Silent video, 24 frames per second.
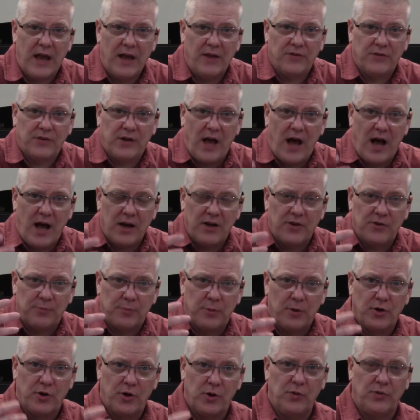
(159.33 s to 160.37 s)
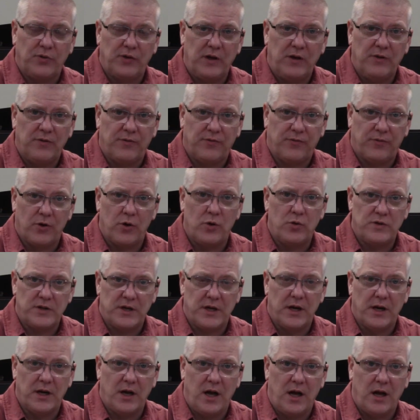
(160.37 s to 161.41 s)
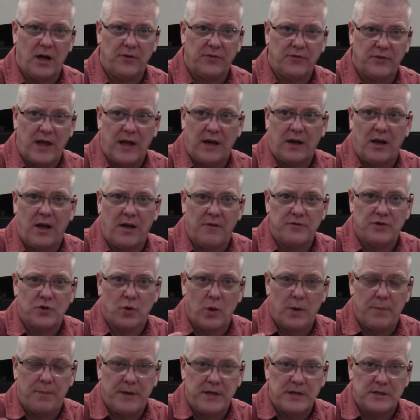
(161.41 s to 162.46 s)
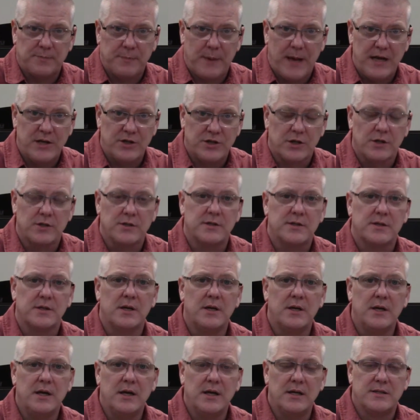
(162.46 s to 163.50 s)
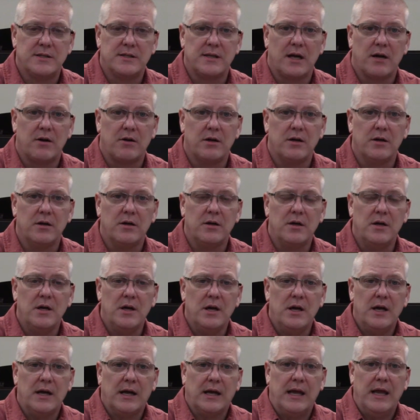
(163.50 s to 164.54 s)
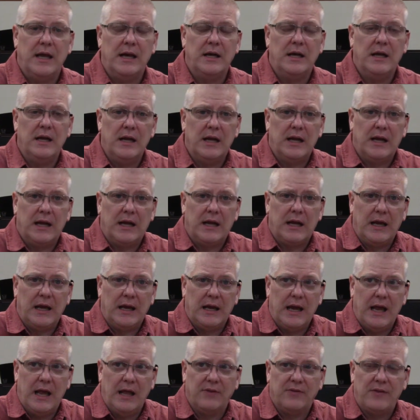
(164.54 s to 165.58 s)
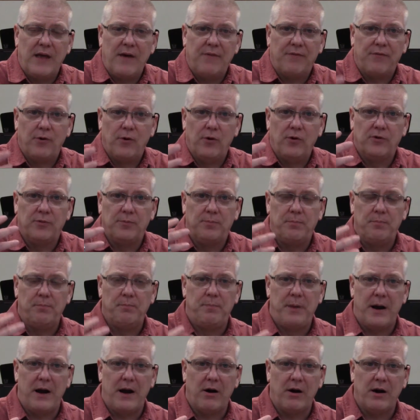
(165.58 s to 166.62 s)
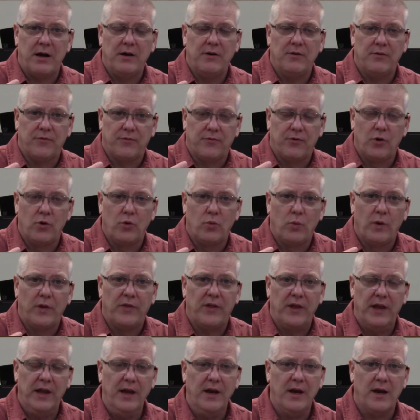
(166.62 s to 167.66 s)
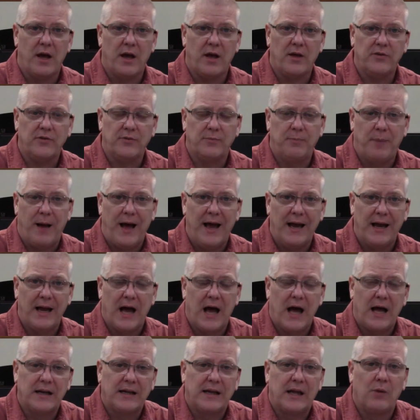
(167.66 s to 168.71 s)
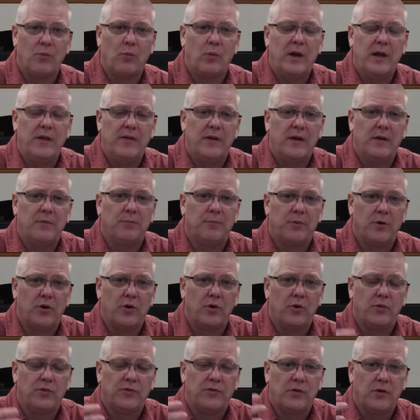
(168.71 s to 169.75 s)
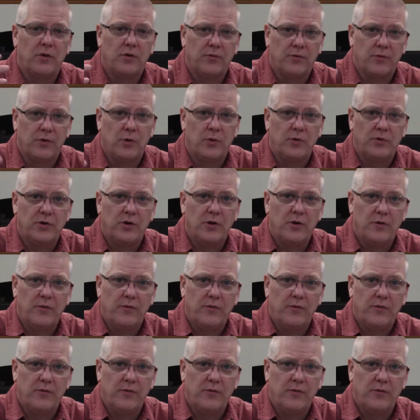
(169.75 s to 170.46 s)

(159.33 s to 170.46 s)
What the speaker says: As God is producing fruit in us, that love, joy, peace, patience, etc., as that fruit is bearing fruit within us by God, can we then produce fruit